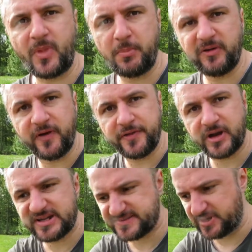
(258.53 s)
My father
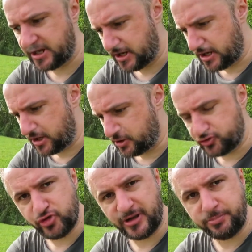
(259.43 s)
asked me,
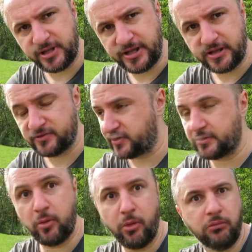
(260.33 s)
"Do you want to play?" I was
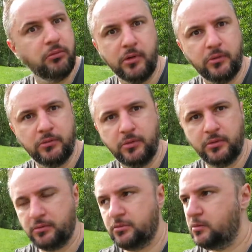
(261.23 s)
like, "Oh, no.
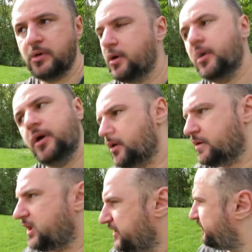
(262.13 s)

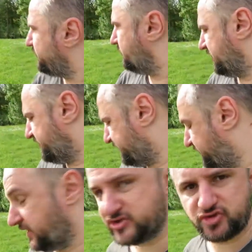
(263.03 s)
That is too much.
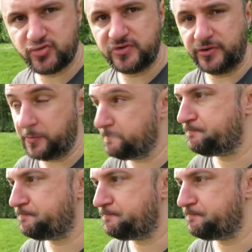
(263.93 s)
That's too good.